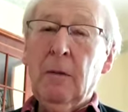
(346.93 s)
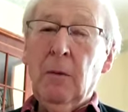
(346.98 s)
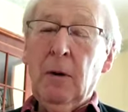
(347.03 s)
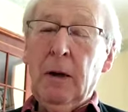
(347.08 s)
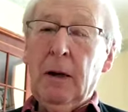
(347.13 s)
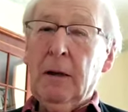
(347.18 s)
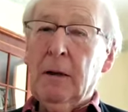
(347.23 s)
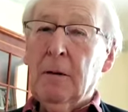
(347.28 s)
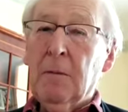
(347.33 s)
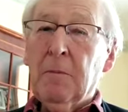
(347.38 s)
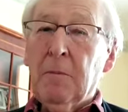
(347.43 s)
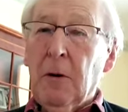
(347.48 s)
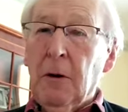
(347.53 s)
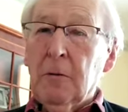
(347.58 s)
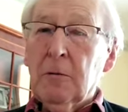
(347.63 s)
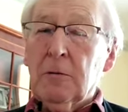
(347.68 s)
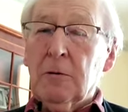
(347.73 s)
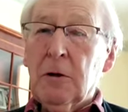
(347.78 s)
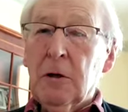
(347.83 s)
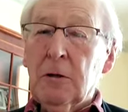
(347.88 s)
We can
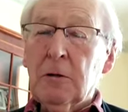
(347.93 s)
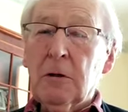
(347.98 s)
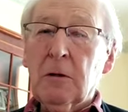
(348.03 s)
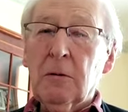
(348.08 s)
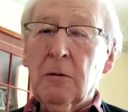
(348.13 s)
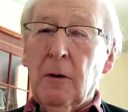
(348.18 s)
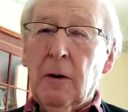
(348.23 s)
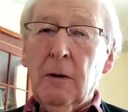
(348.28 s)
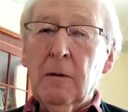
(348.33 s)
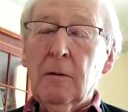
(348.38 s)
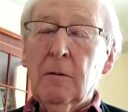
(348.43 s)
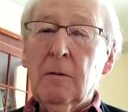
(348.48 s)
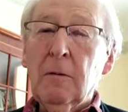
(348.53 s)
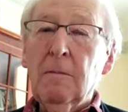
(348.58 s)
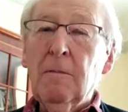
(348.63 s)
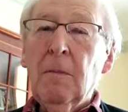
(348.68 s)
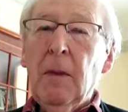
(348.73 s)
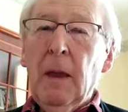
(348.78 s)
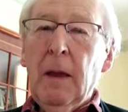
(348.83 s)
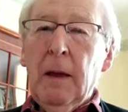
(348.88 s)
approach his
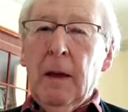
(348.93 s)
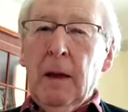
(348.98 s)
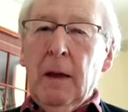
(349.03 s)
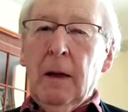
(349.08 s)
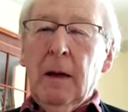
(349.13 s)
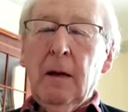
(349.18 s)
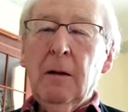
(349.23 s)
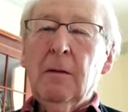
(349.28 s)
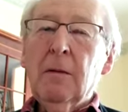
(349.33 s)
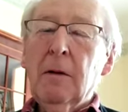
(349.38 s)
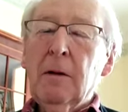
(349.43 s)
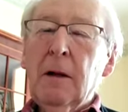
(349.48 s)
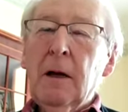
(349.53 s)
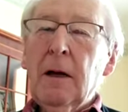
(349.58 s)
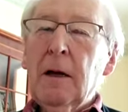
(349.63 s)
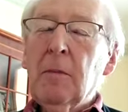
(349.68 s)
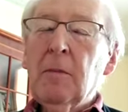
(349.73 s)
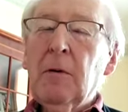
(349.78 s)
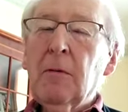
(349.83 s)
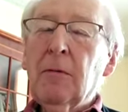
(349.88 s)
throne in the
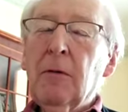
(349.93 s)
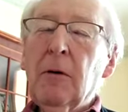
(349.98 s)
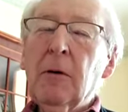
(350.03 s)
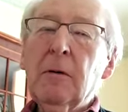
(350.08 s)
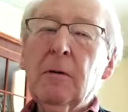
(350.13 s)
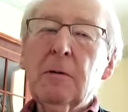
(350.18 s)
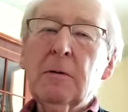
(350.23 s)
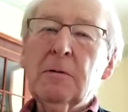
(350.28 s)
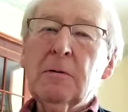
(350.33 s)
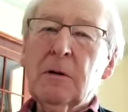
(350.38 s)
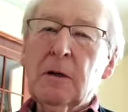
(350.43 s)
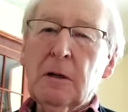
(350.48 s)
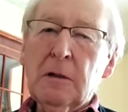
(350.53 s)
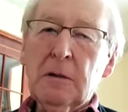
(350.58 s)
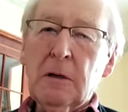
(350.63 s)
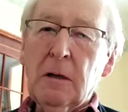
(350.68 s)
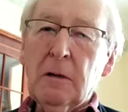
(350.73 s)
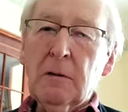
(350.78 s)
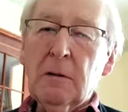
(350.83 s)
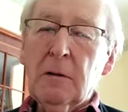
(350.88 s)
name of the Lord
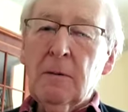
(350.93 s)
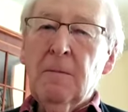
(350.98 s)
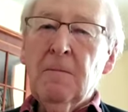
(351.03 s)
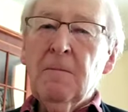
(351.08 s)
Jesus.